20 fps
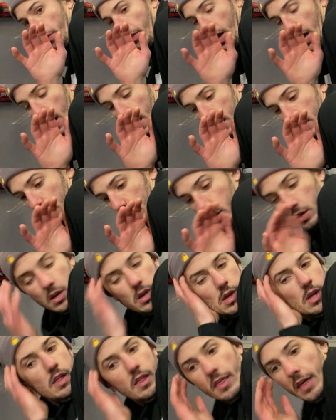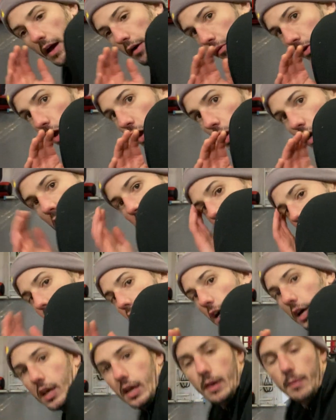the hand. That way I can
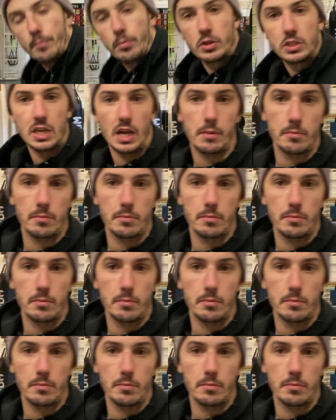tuck in and protect